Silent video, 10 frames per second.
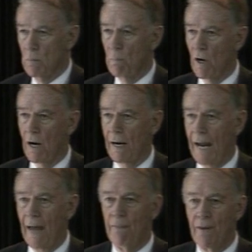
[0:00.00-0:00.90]
Bar,
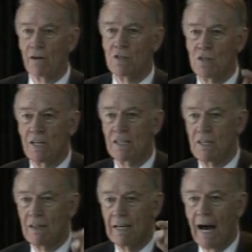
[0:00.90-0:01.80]
and there sits
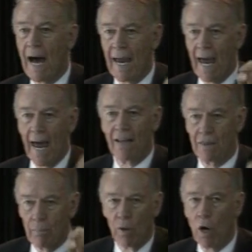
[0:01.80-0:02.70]
the guy at
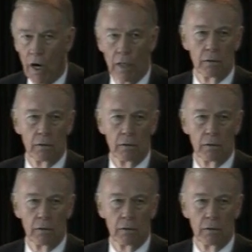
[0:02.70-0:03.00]
the bar.